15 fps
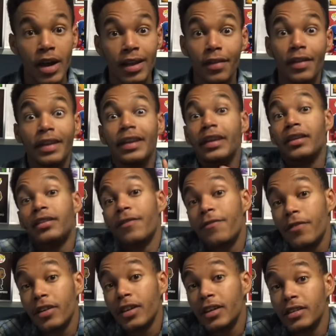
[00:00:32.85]
that they needed to
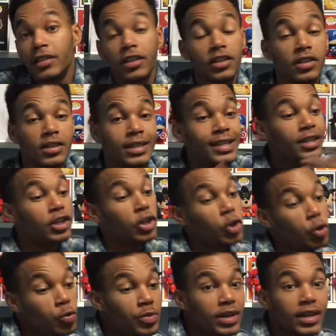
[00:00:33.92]
fill in, such as the
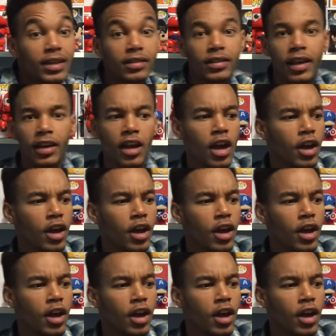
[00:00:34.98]
Inhumans and,